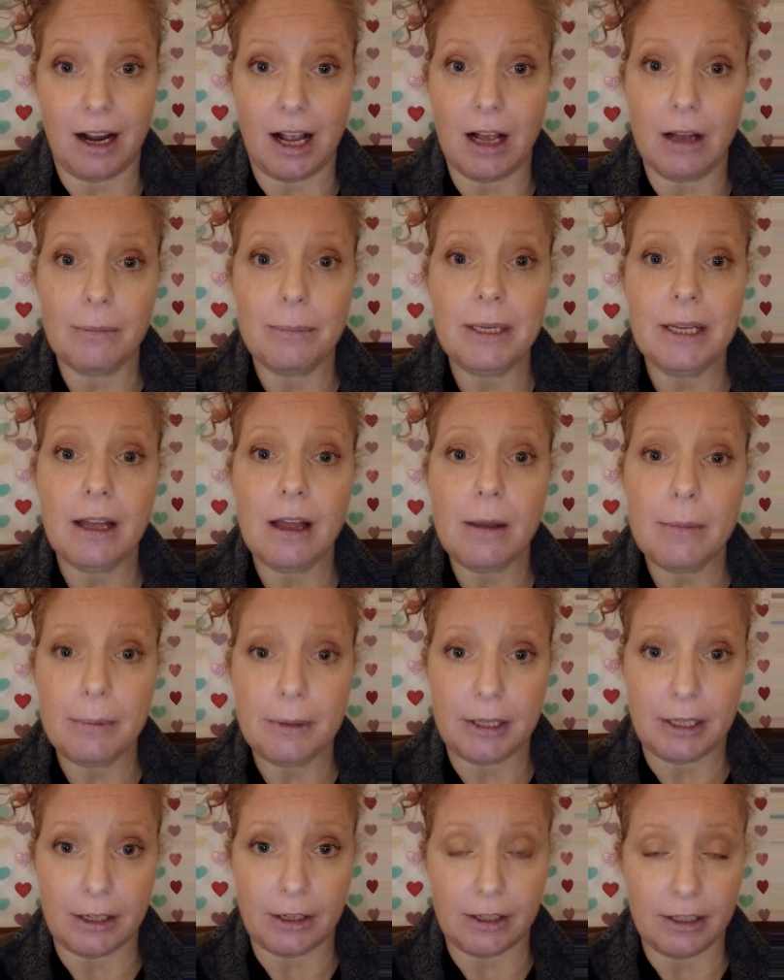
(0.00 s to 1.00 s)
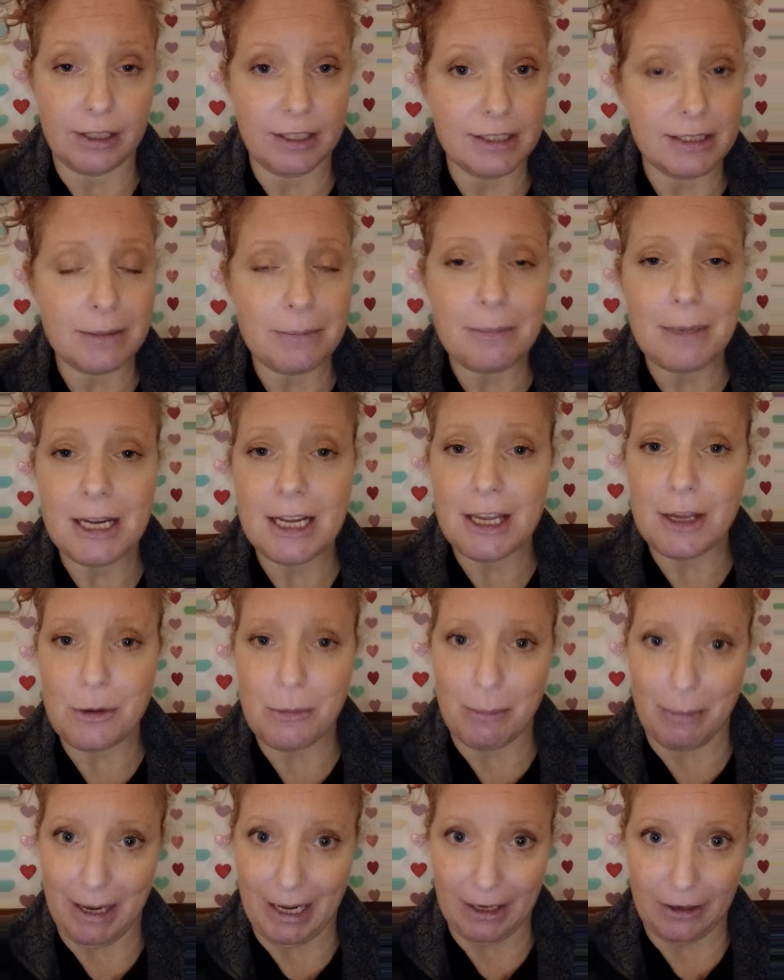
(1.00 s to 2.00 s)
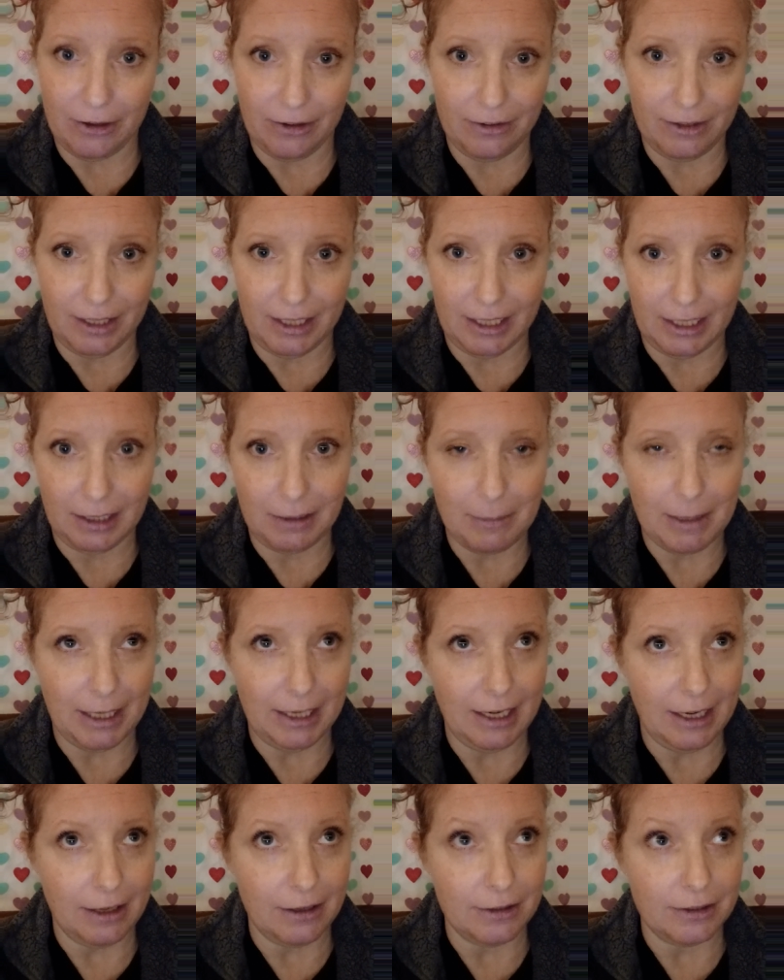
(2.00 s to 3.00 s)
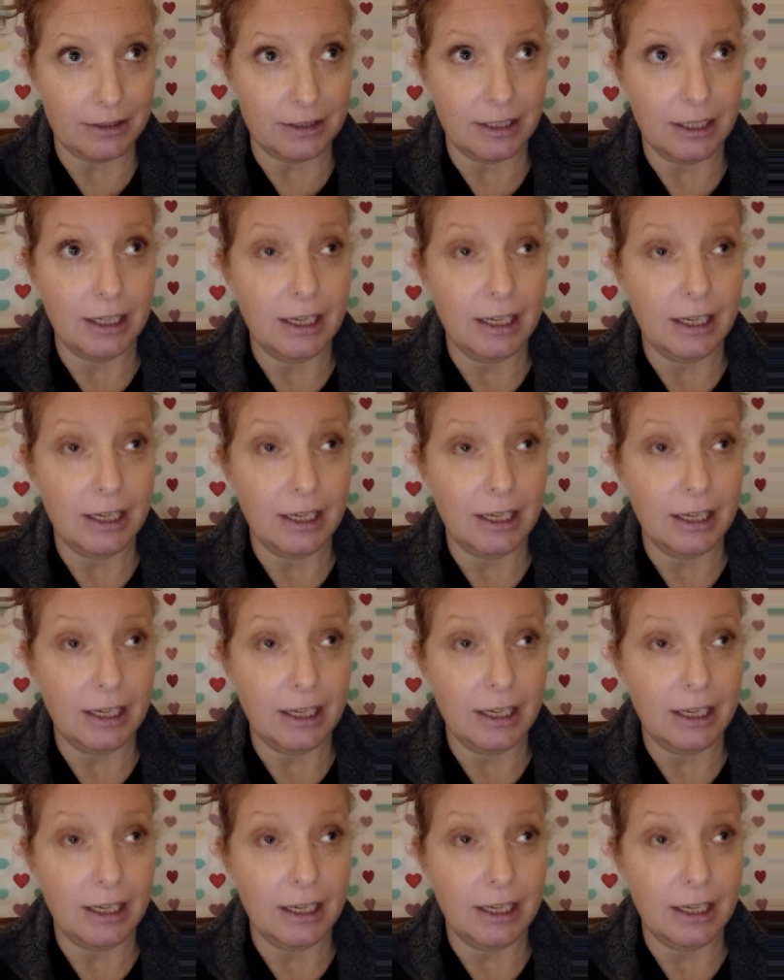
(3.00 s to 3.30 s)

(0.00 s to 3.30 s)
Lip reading: I'll be up here. It doesn't make you better than anybody else.